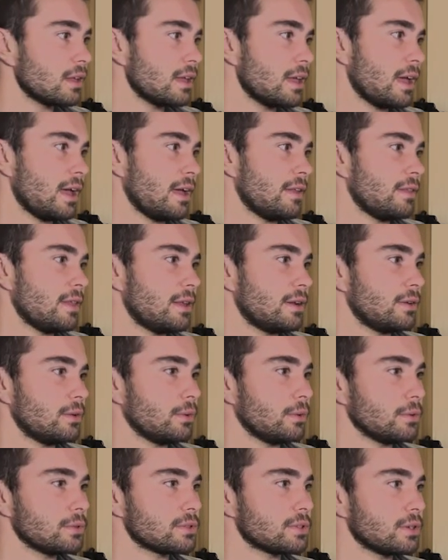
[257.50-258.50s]
and then it
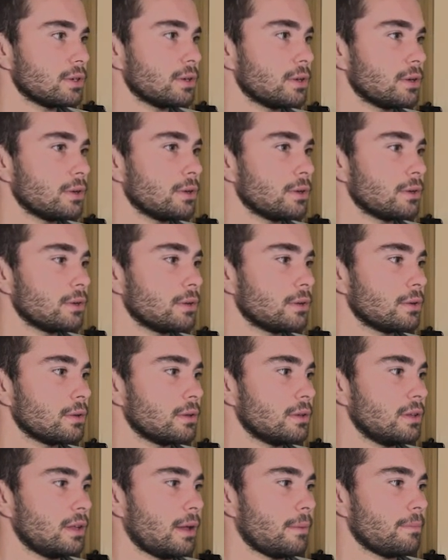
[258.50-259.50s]
also
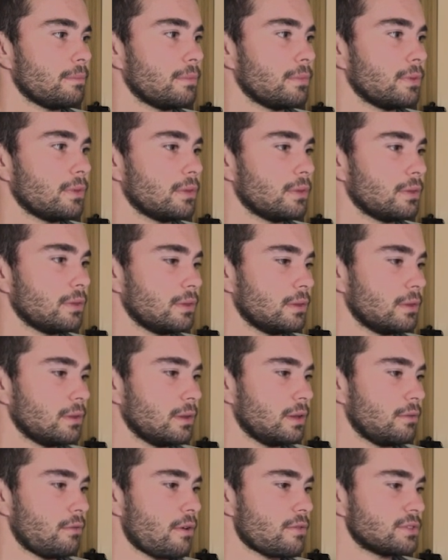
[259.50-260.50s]
it
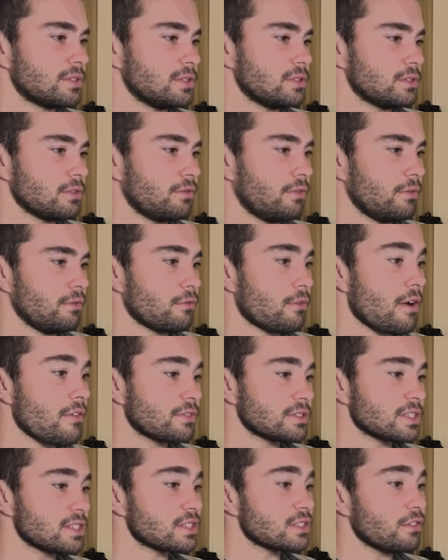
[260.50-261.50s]

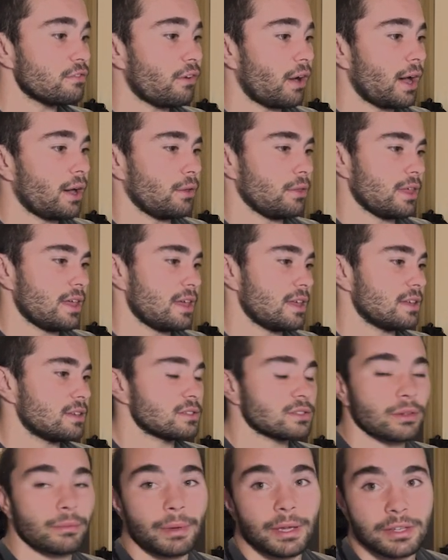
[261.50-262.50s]
references the file there.
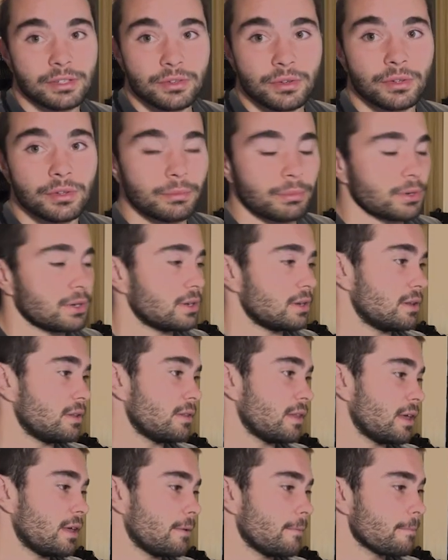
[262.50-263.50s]
So make sure you put it in
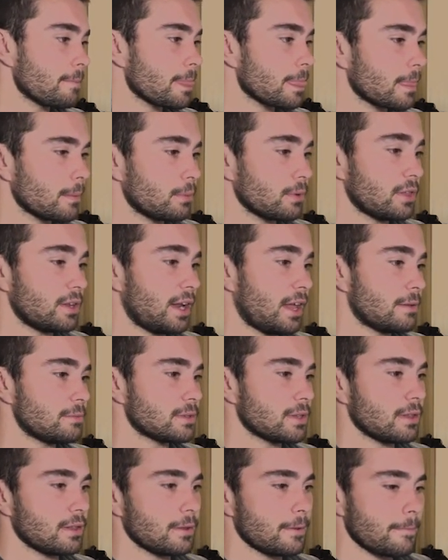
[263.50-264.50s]
there. Put the names
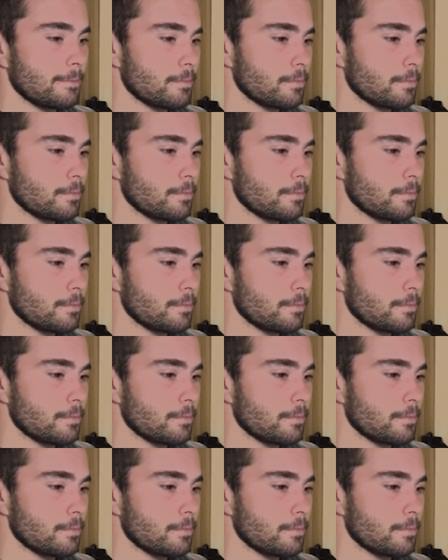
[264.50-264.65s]
in there.